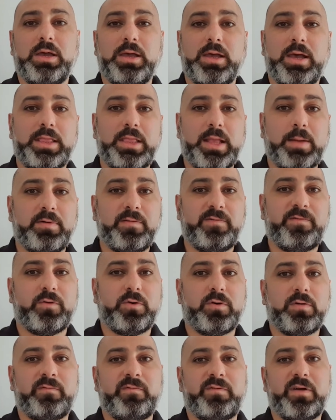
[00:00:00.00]
And number
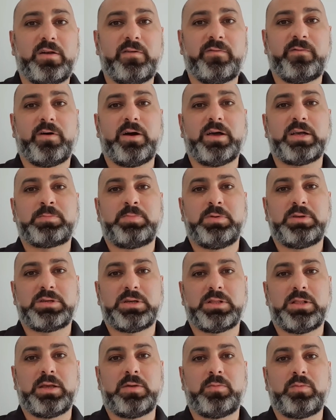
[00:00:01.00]
4, verify
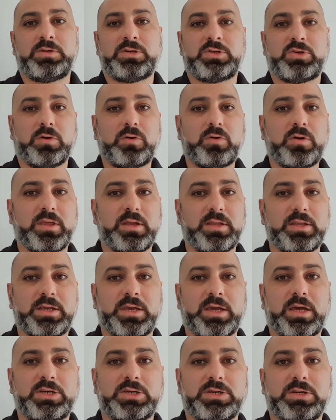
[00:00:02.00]
explicitly with strong
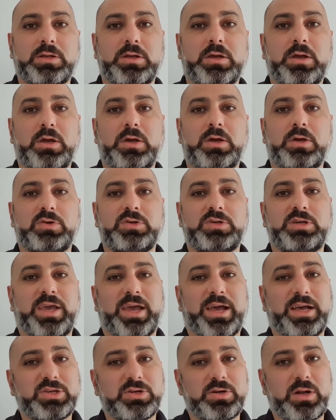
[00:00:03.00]
authentication using
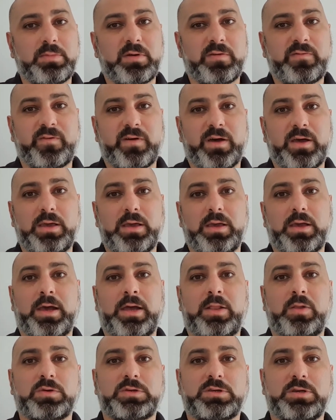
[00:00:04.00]
Azure MFA,
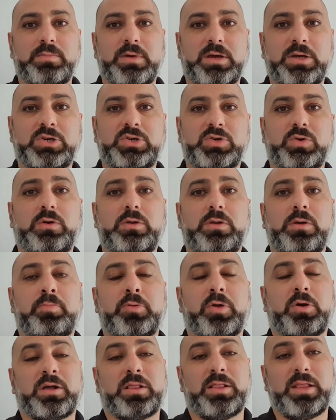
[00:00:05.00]
and also make sure to
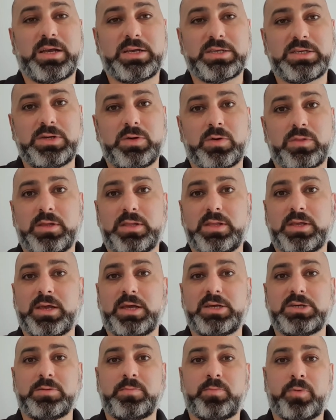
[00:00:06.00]
block legacy
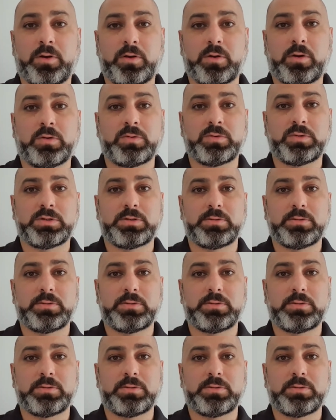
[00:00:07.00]
authentication protocols.